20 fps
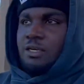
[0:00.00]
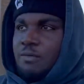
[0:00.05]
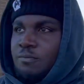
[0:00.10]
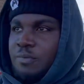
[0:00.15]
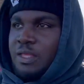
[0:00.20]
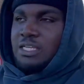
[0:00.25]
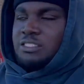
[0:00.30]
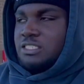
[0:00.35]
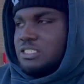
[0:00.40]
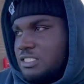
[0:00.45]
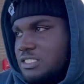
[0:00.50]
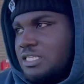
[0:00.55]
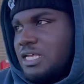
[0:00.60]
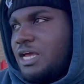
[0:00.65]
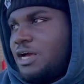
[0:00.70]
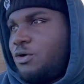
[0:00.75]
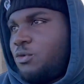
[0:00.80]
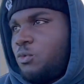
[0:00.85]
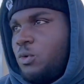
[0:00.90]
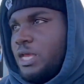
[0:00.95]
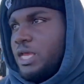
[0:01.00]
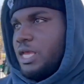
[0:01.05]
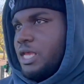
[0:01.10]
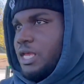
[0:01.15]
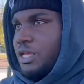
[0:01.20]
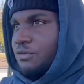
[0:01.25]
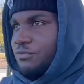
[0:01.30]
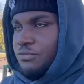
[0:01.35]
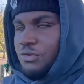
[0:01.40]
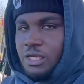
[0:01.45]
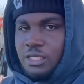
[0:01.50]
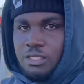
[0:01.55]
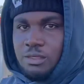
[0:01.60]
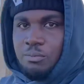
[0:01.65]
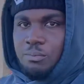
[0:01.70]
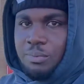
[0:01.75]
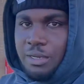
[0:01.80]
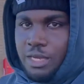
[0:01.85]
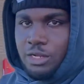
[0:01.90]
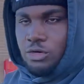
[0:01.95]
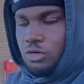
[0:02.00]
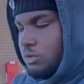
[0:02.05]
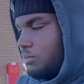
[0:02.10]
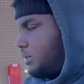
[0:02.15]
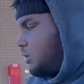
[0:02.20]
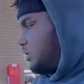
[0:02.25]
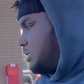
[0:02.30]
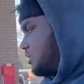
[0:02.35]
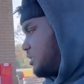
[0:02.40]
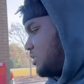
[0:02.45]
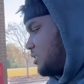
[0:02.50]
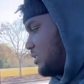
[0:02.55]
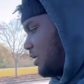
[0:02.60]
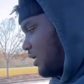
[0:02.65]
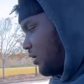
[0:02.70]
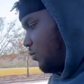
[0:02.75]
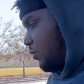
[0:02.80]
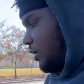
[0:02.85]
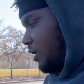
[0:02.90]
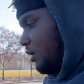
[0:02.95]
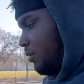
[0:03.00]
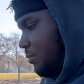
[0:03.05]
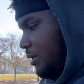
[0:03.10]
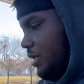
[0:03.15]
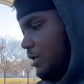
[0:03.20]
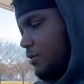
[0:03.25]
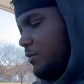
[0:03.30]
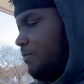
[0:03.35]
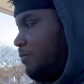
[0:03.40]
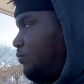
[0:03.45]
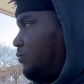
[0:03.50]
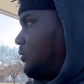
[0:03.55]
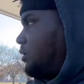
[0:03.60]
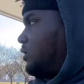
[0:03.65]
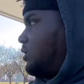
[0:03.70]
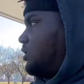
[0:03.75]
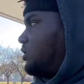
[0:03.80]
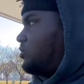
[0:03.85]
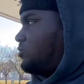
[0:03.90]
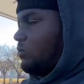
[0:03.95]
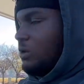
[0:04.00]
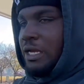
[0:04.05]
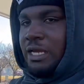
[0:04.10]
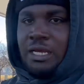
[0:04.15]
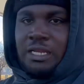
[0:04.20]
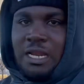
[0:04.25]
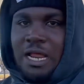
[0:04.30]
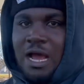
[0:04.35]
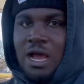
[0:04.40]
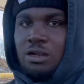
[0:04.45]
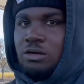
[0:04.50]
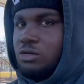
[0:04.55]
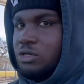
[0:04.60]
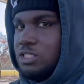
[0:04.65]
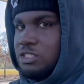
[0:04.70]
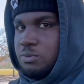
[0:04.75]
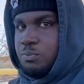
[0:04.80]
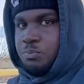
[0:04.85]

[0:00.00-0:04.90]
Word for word: that shit sound way fucking better, bro. That shit sound way better, way louder. It's